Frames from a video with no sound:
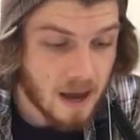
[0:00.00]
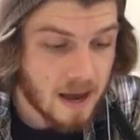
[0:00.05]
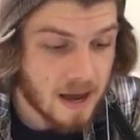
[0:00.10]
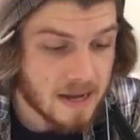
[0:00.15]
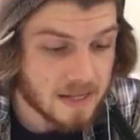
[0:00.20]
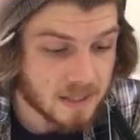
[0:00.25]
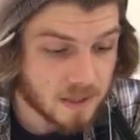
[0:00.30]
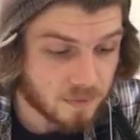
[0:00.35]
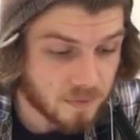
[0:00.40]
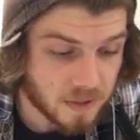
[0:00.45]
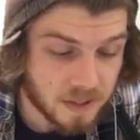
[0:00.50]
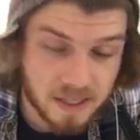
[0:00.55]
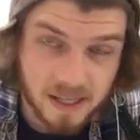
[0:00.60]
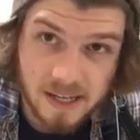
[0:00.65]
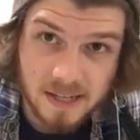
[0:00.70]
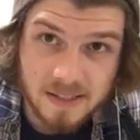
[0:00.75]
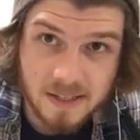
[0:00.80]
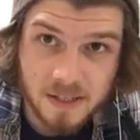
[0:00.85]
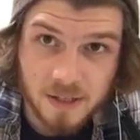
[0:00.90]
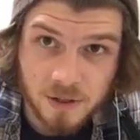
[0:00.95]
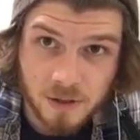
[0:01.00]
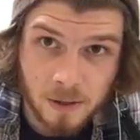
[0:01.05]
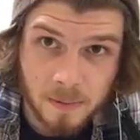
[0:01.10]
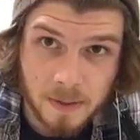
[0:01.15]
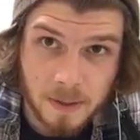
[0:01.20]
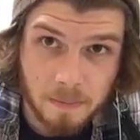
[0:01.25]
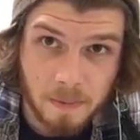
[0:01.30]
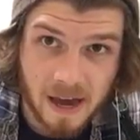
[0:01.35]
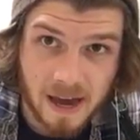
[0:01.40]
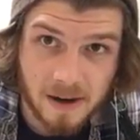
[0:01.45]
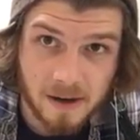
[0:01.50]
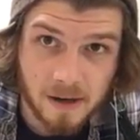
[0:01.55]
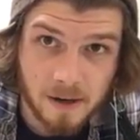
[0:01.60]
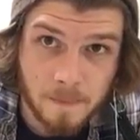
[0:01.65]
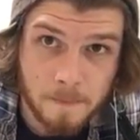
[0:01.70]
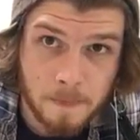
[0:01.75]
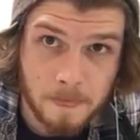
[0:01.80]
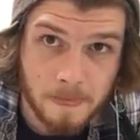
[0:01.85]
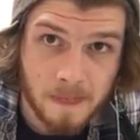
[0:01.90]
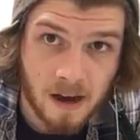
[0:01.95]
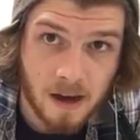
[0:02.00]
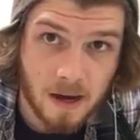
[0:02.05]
it's a really easy strumming pattern.